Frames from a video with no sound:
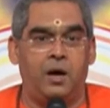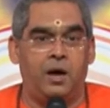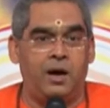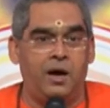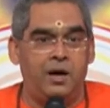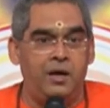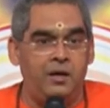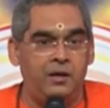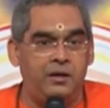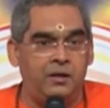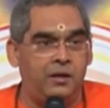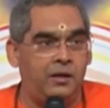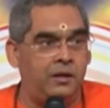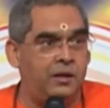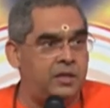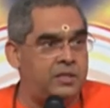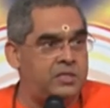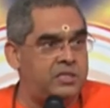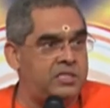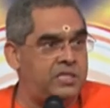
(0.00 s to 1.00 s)
Until
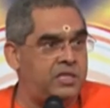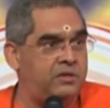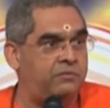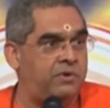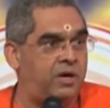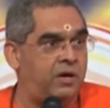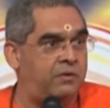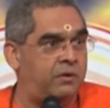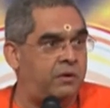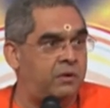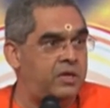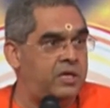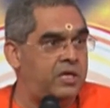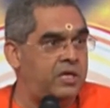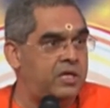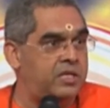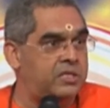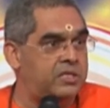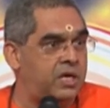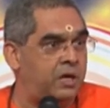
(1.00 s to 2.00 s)
the jiva
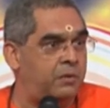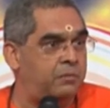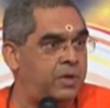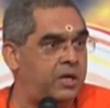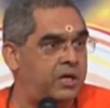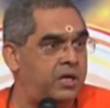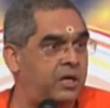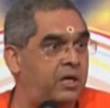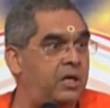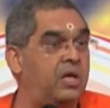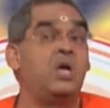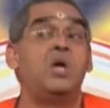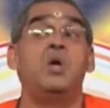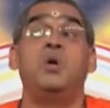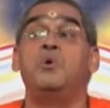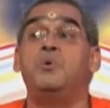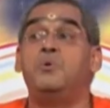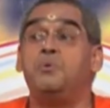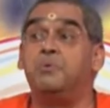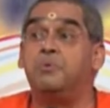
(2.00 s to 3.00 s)
is
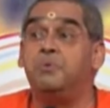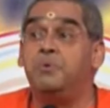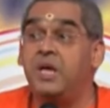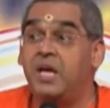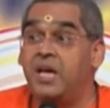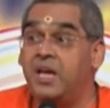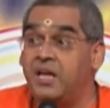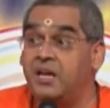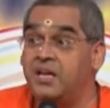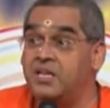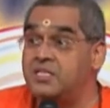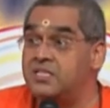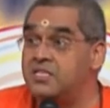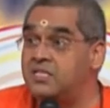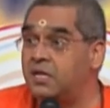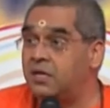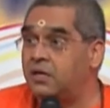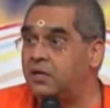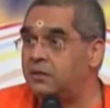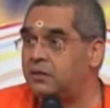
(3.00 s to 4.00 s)
awakened, where is
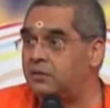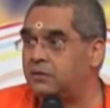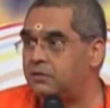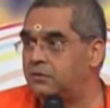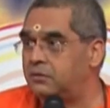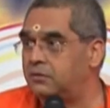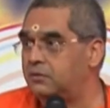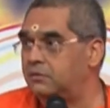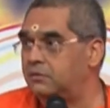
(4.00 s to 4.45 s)
jagat?